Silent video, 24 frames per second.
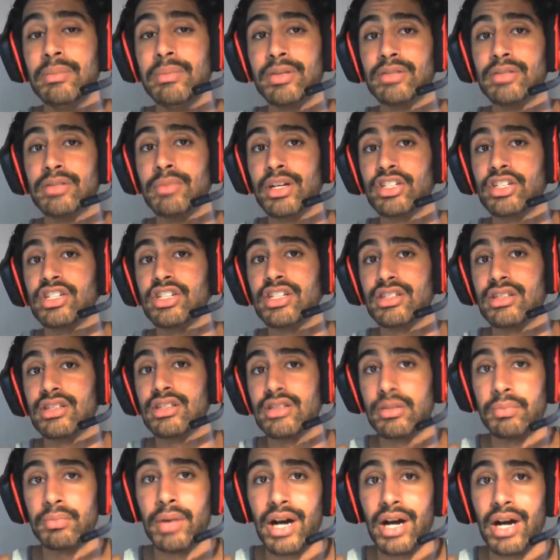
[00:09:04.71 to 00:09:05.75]
as much
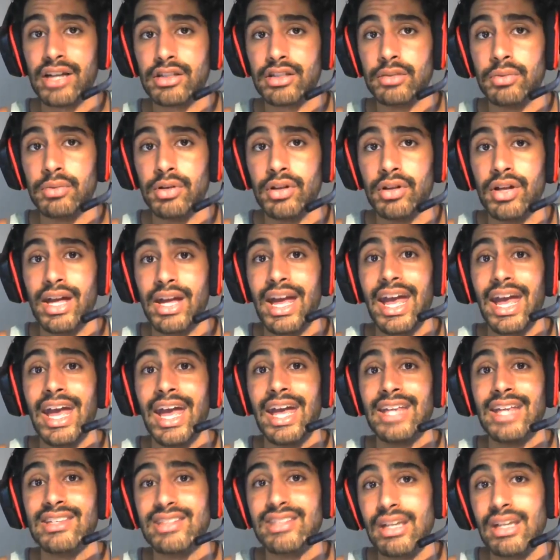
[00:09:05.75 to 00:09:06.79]
distance as possible,
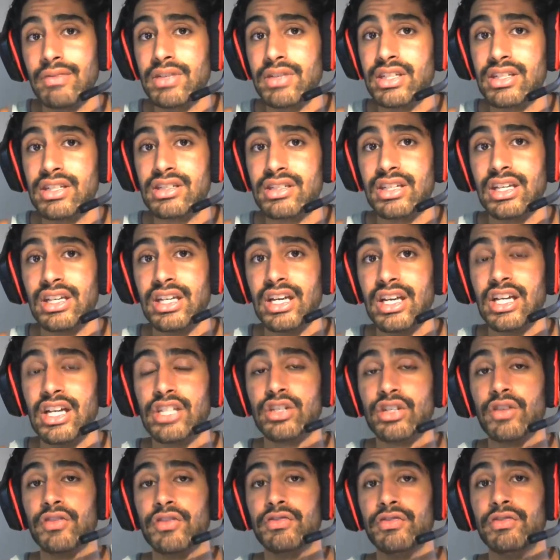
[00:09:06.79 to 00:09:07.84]
and save the
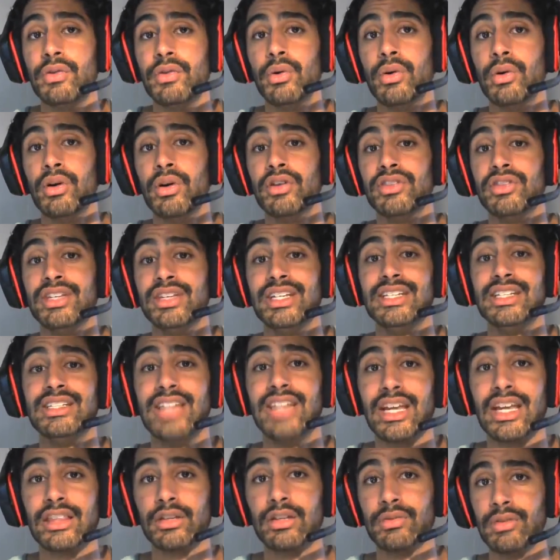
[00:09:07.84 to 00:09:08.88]
Disengage for the
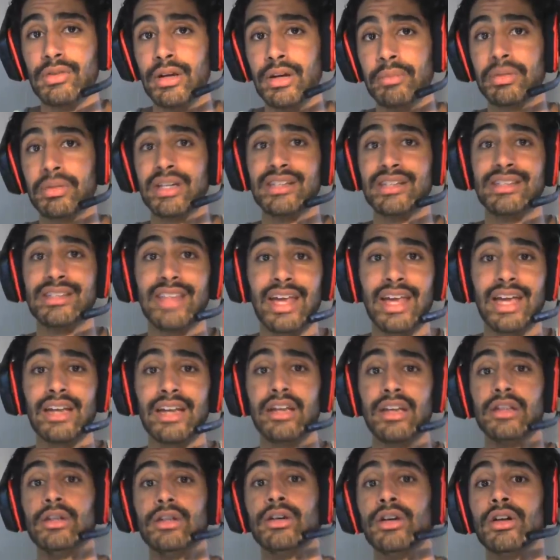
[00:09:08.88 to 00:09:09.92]
Death Grip, because
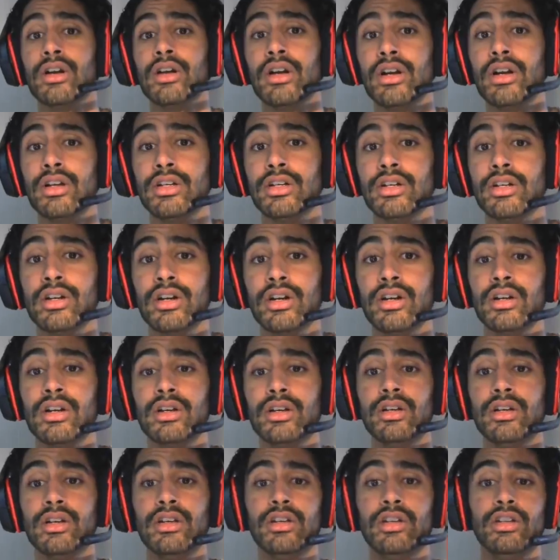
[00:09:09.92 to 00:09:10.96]
then you're
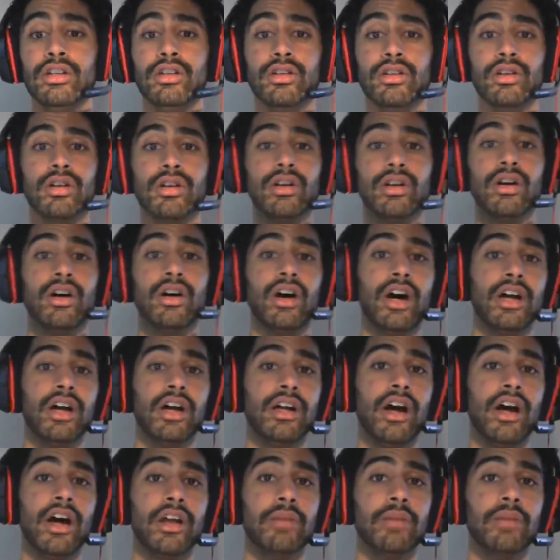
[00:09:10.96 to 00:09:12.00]

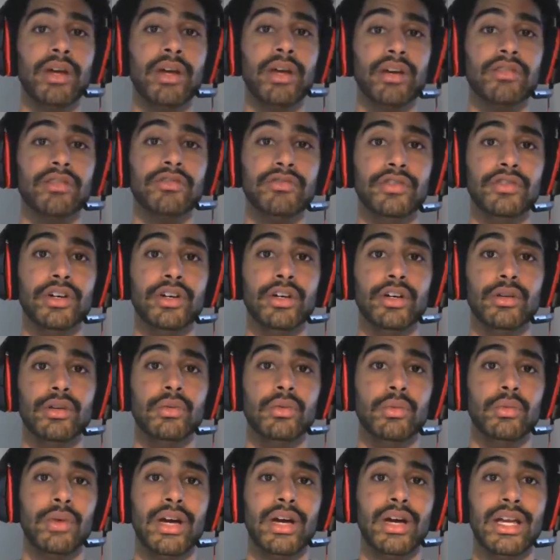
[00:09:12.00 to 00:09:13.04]
on a better foot
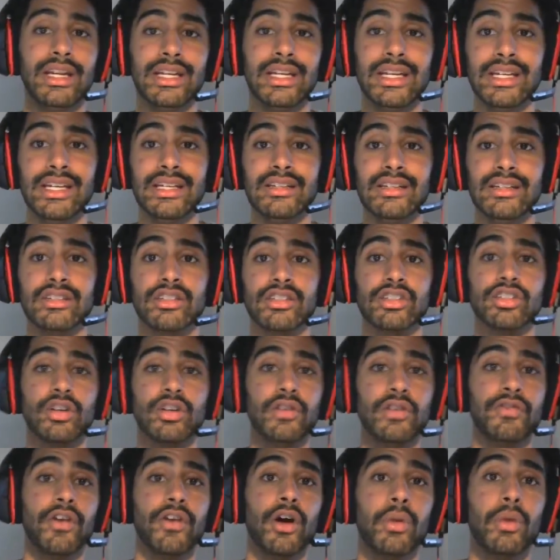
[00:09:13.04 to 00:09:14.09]
when he's
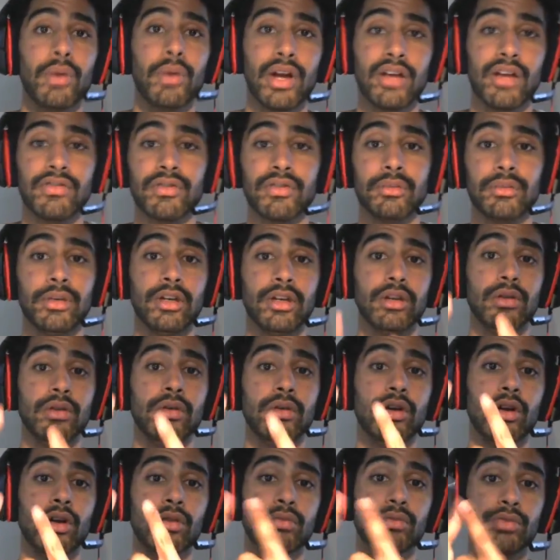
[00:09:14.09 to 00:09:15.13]
so far away from
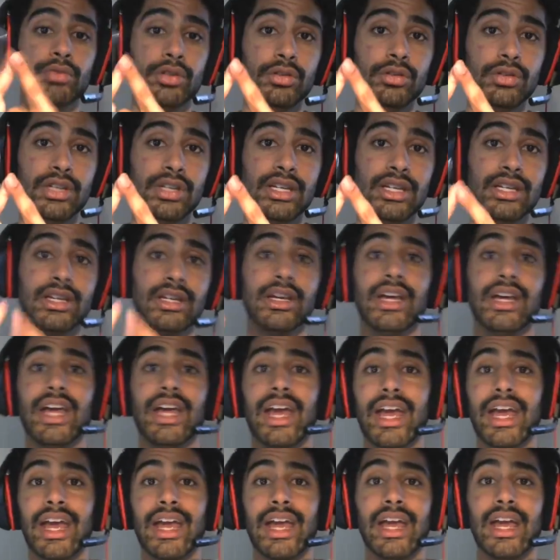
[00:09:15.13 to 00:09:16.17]
you, rooted,
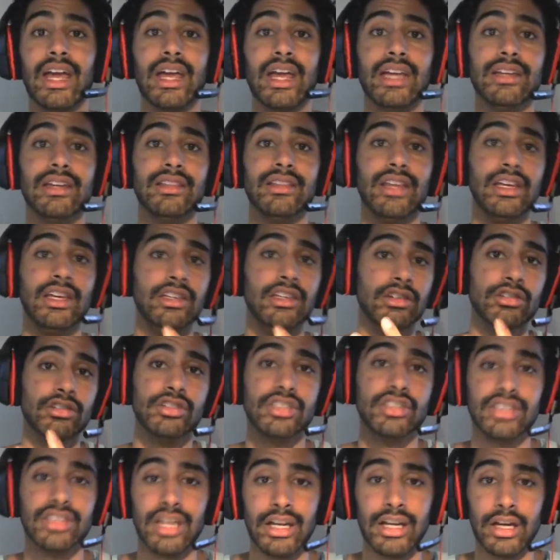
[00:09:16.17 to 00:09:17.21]
and that you're
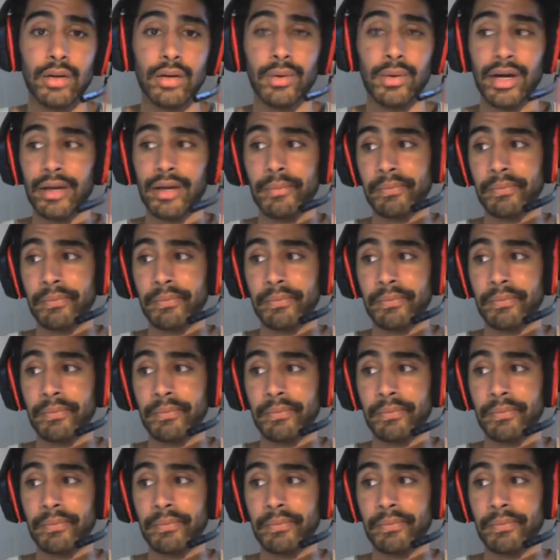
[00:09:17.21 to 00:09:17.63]
just getting away.